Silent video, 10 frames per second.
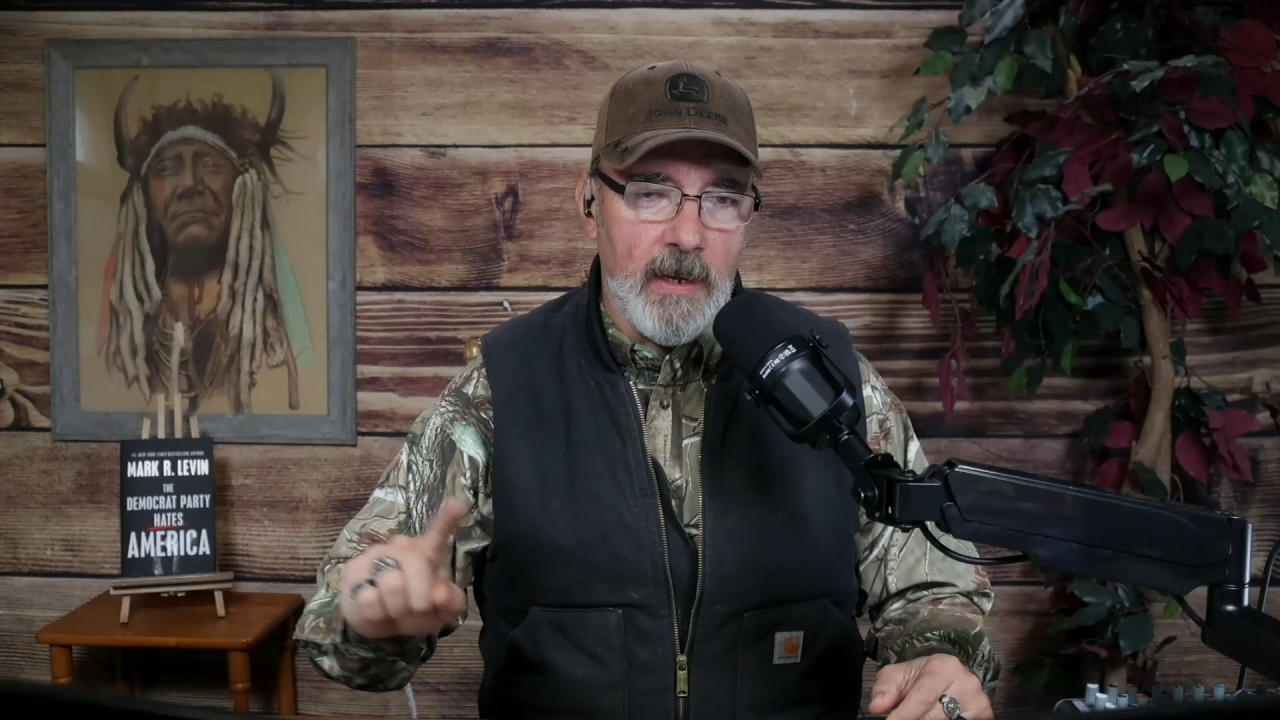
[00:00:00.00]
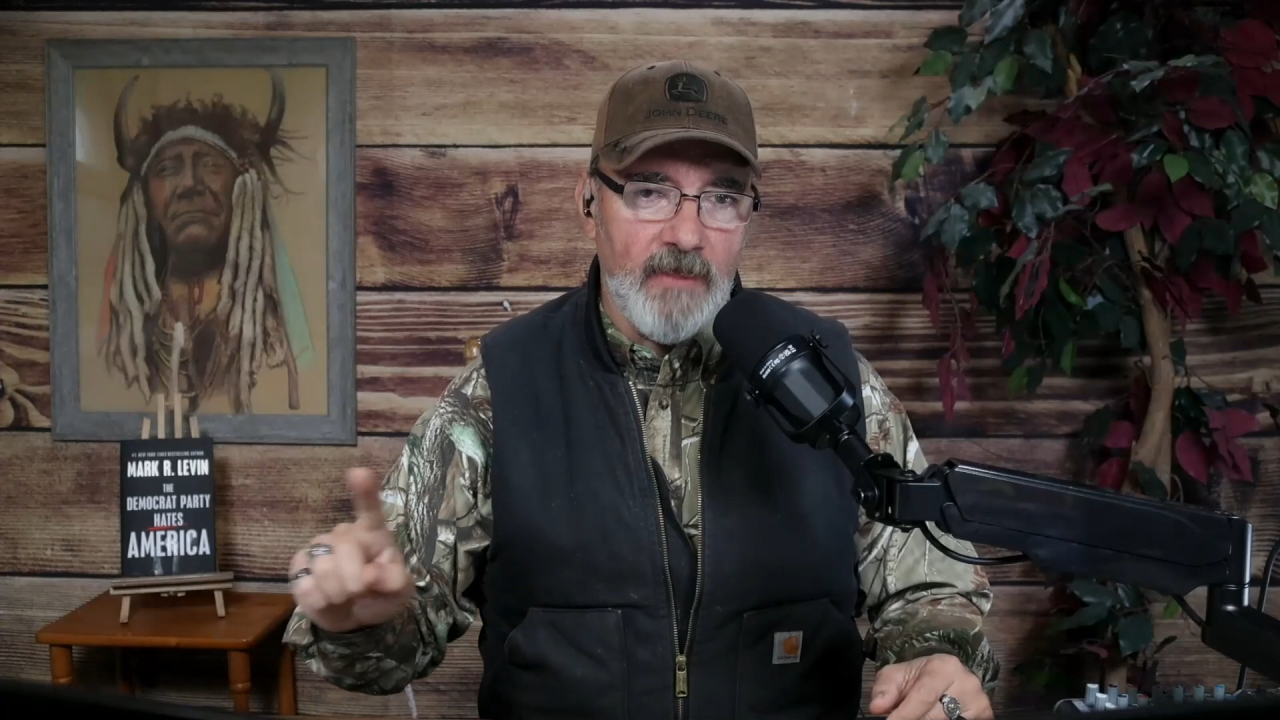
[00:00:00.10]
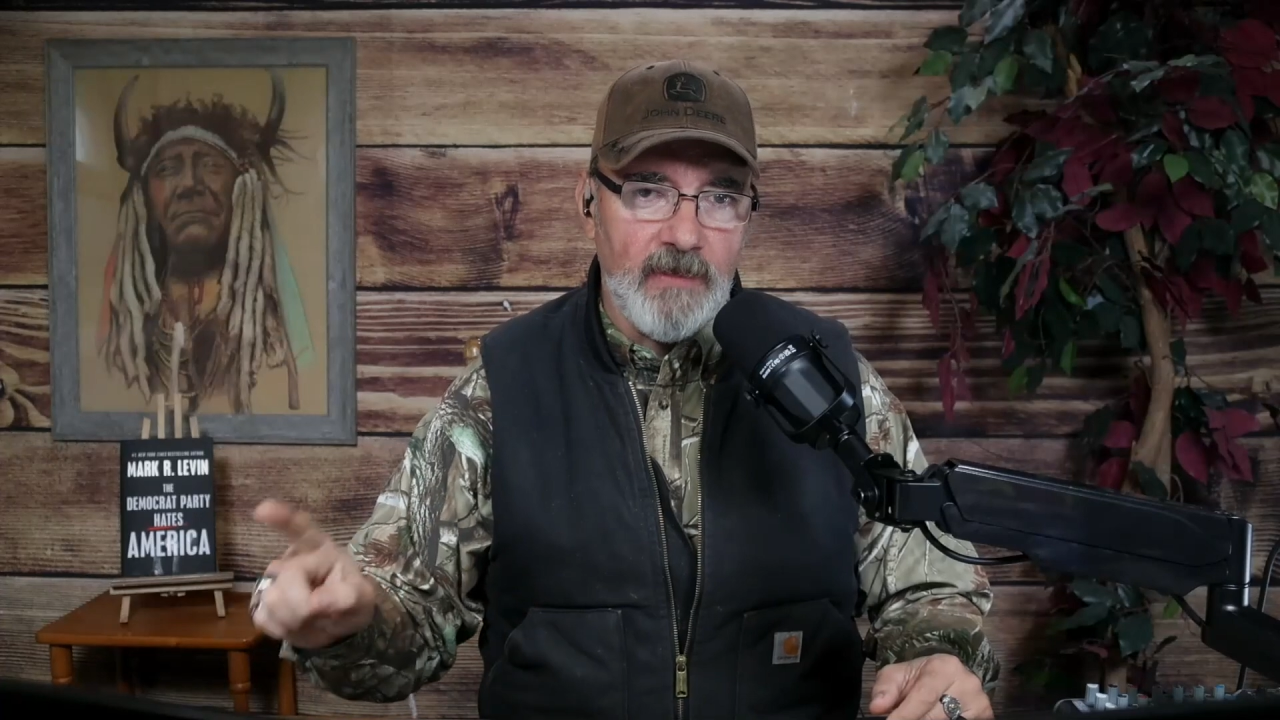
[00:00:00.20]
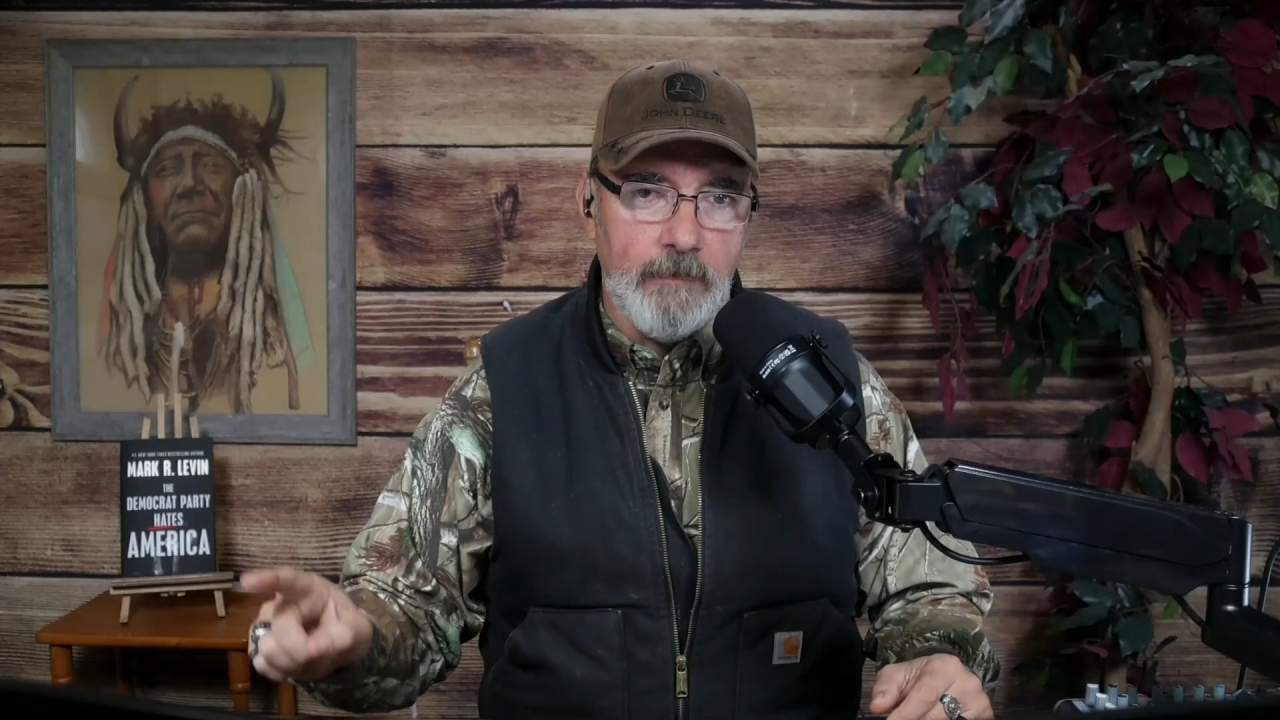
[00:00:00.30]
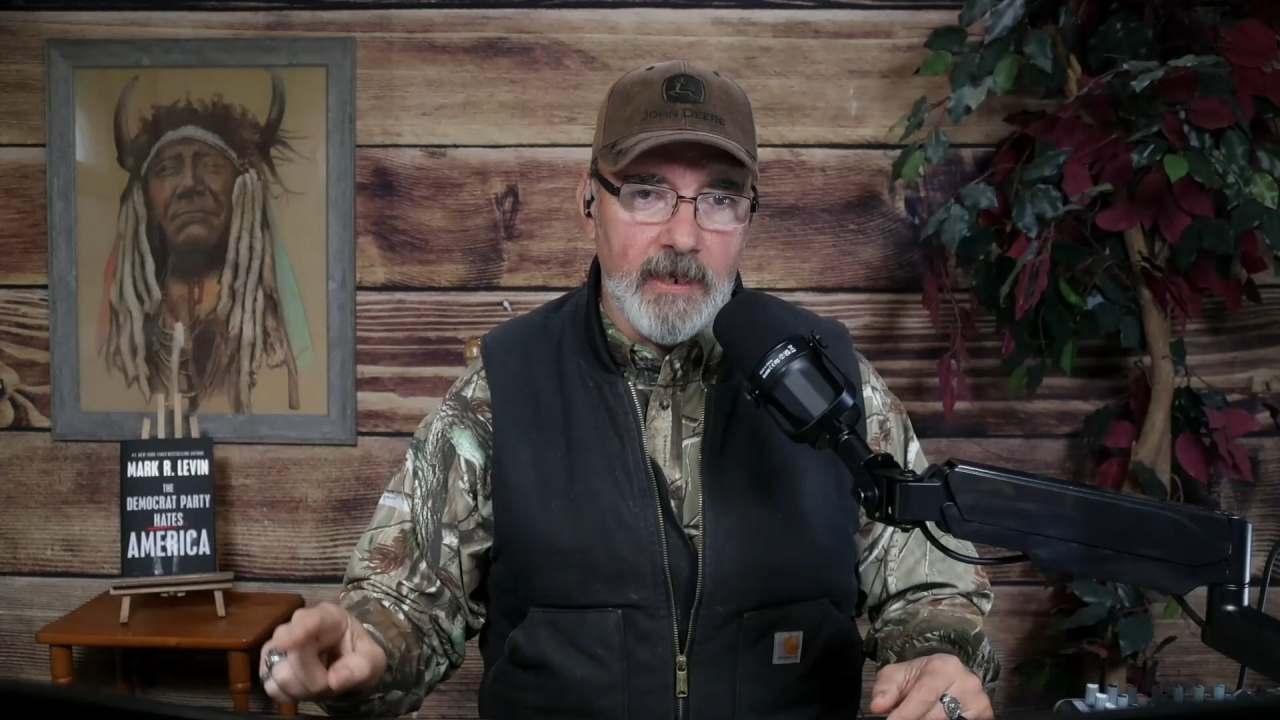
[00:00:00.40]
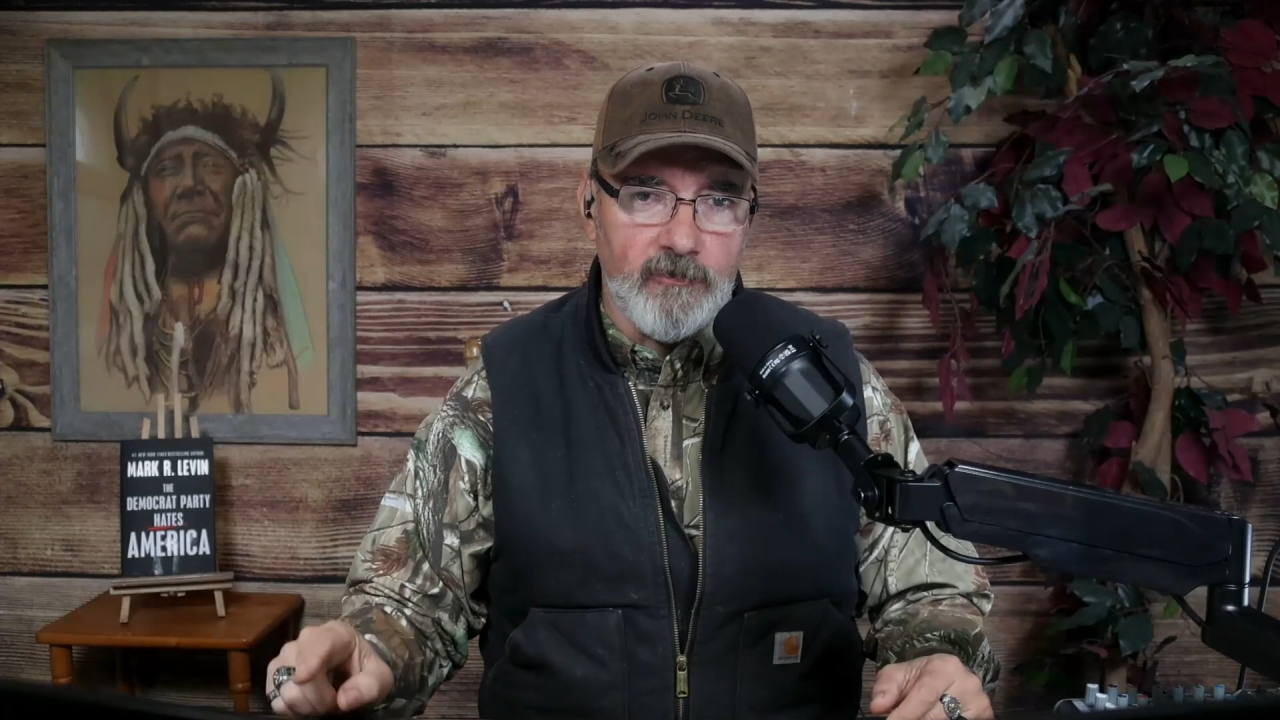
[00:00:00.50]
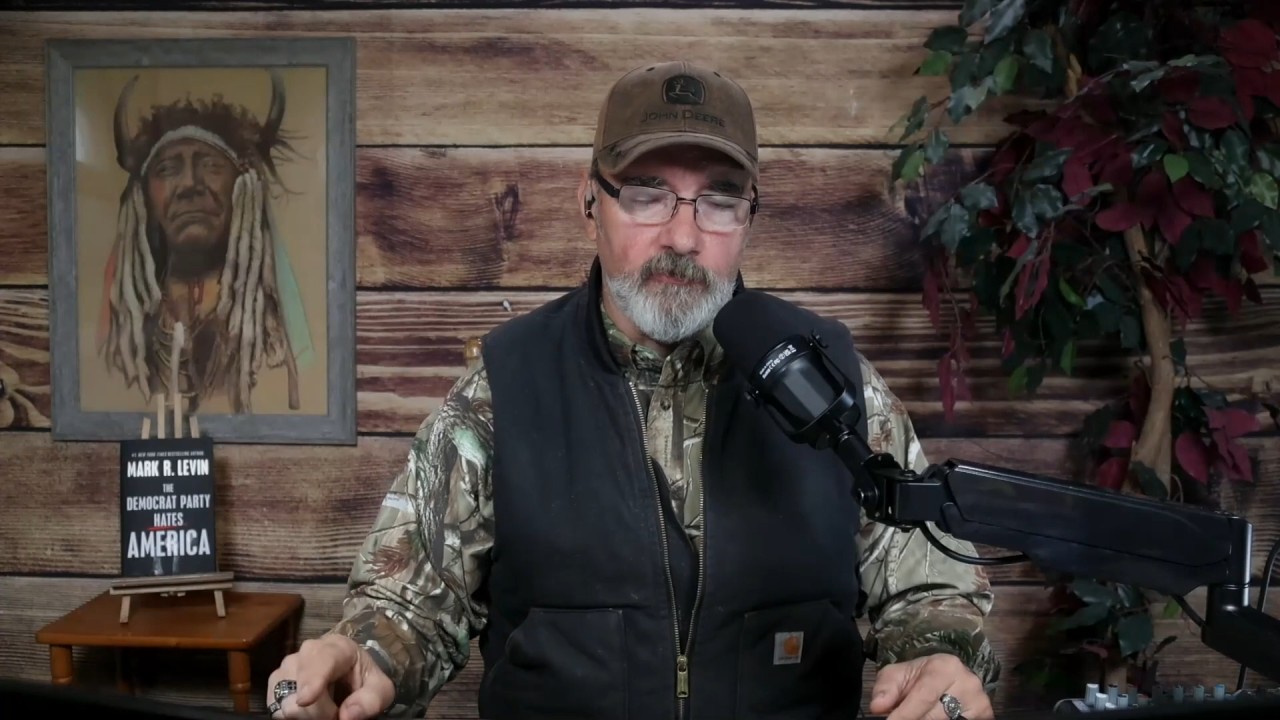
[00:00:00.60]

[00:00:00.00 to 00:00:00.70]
nothing but